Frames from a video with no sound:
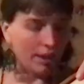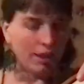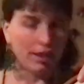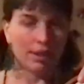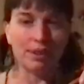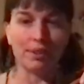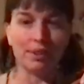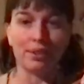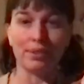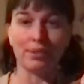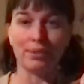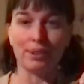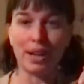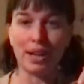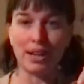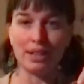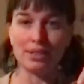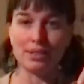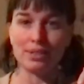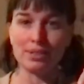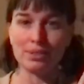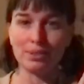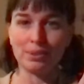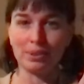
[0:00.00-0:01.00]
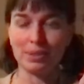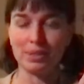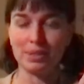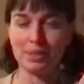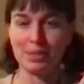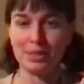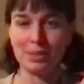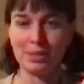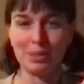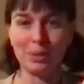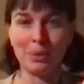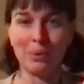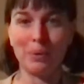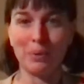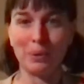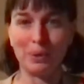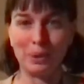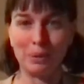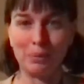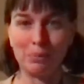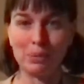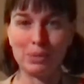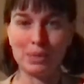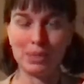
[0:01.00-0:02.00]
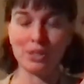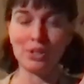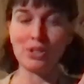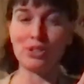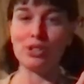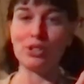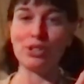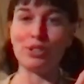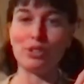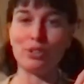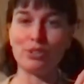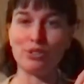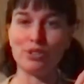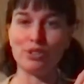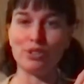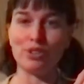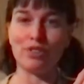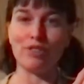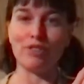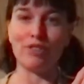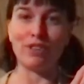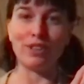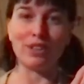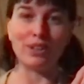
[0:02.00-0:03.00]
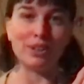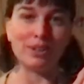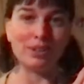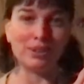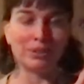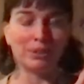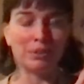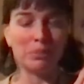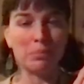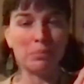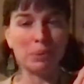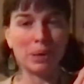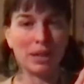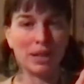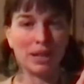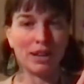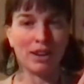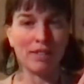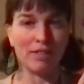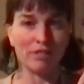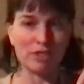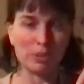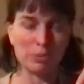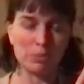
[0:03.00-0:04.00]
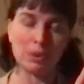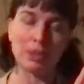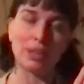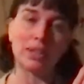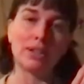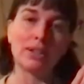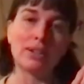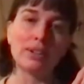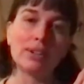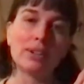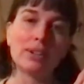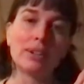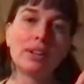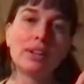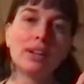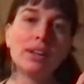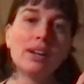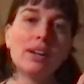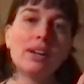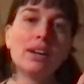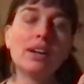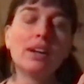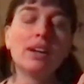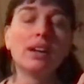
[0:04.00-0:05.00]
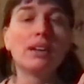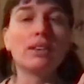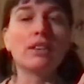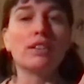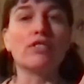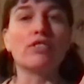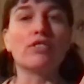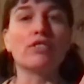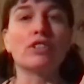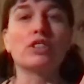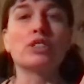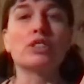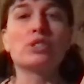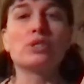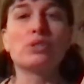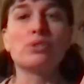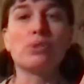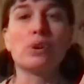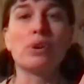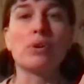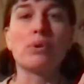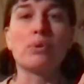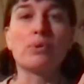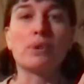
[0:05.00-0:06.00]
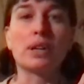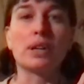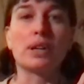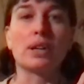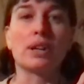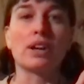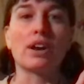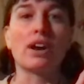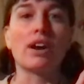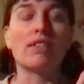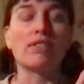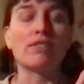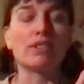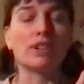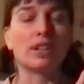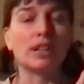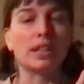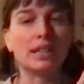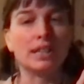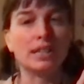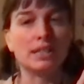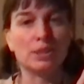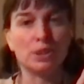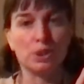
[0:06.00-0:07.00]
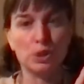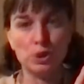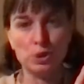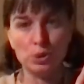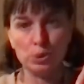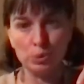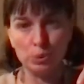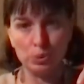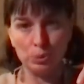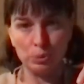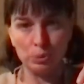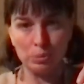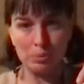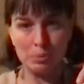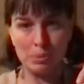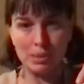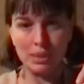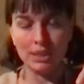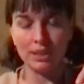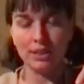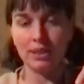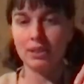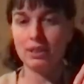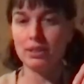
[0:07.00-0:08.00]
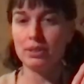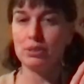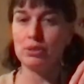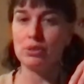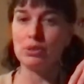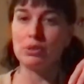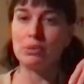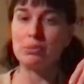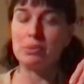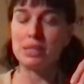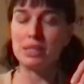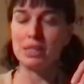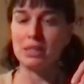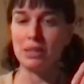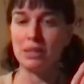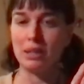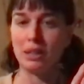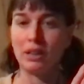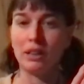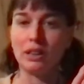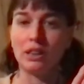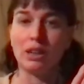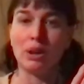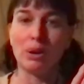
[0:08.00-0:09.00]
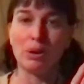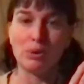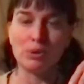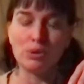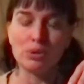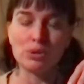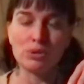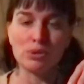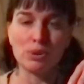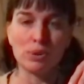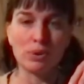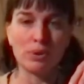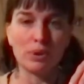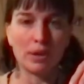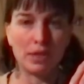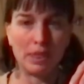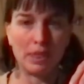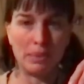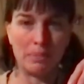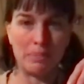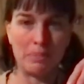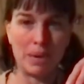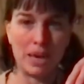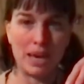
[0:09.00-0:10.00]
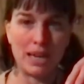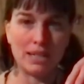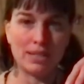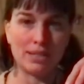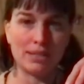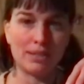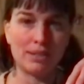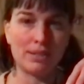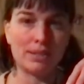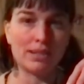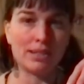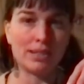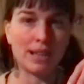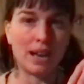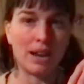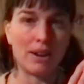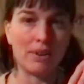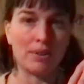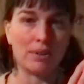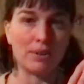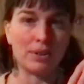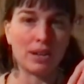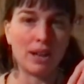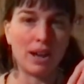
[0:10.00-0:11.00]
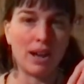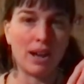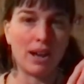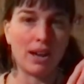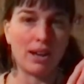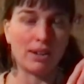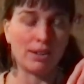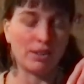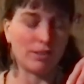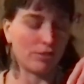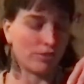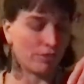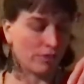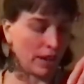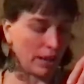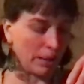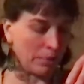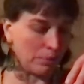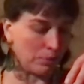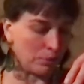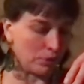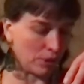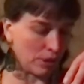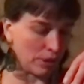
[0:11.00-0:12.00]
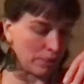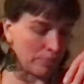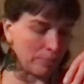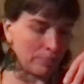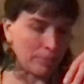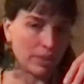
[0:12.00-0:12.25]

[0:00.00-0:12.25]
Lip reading: All right, so this is the holding position. You should feel pretty comfortable here. The first stroke we're going to cover is doom. Doom is the low stroke or the bass sound on the frame drum.